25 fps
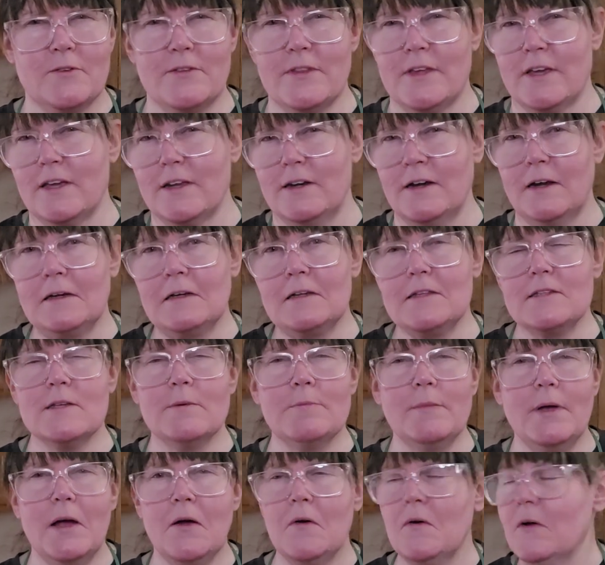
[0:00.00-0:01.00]
Are they connected
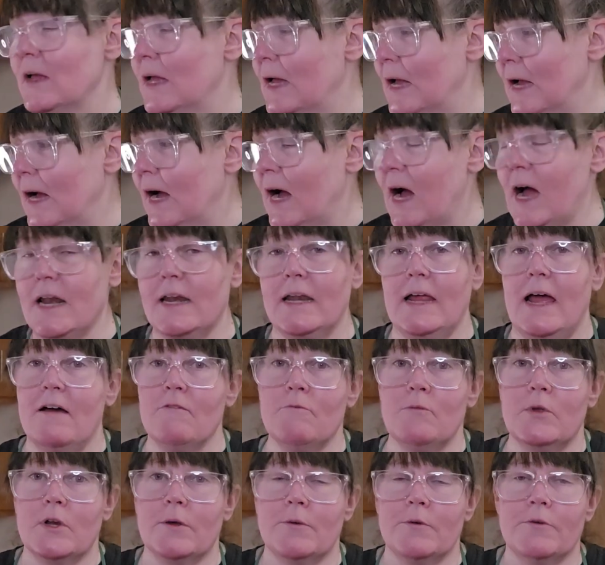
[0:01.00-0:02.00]
somehow? I
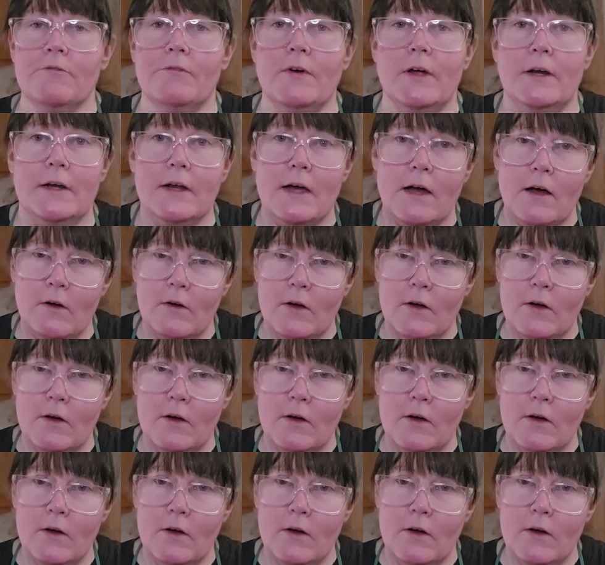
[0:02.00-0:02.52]
haven't been able to find